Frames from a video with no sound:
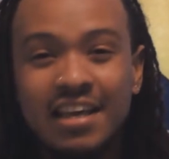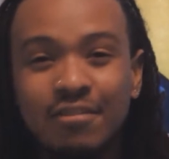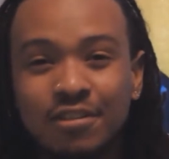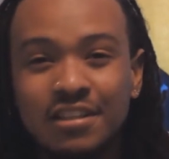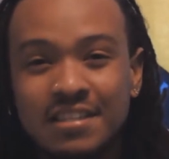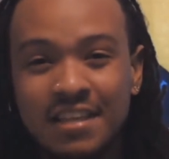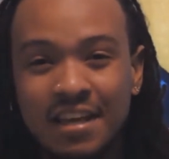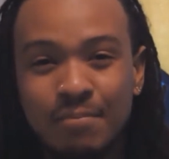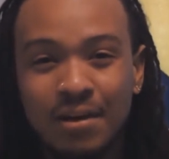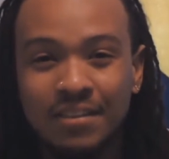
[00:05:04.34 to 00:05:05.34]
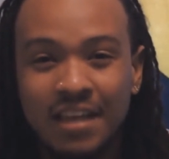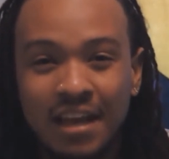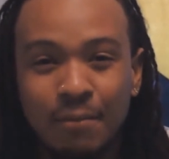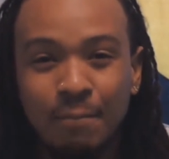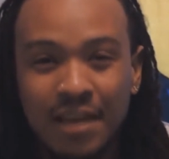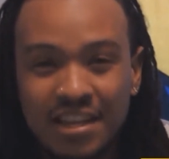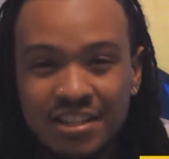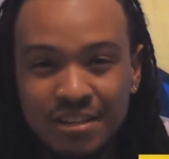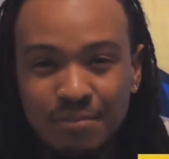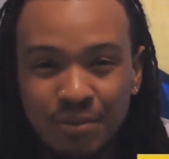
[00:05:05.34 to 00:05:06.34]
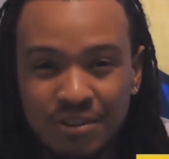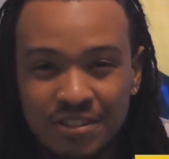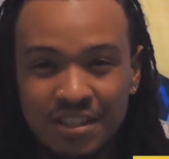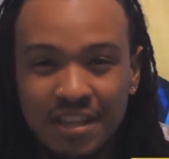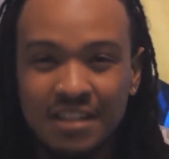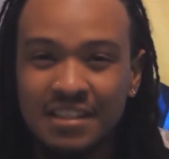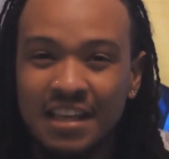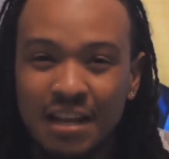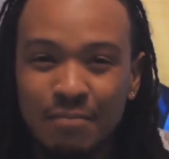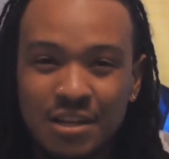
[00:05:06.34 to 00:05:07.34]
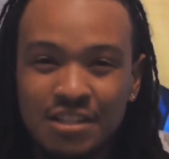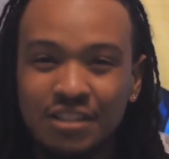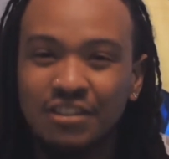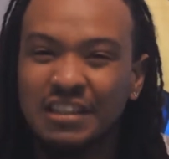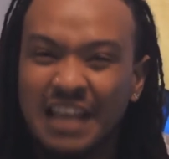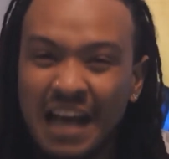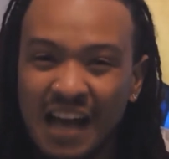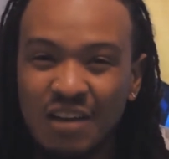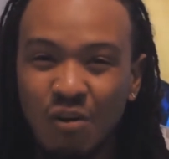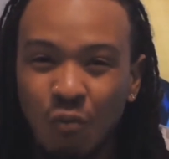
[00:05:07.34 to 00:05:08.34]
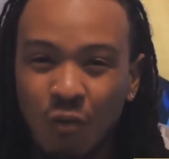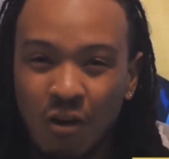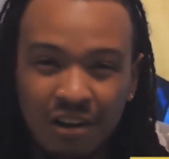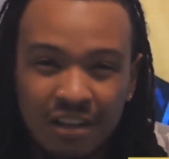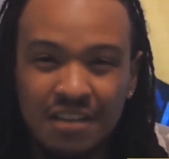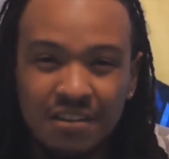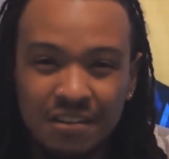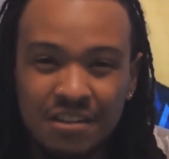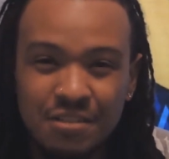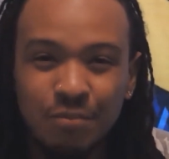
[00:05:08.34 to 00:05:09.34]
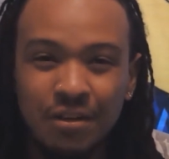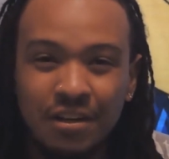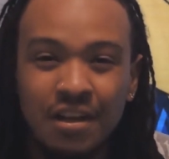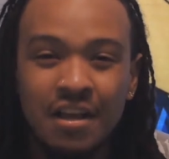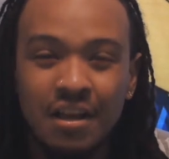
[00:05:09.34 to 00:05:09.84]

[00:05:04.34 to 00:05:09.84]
can't really say about the animation per se, because the animation looked kind of wonky on this when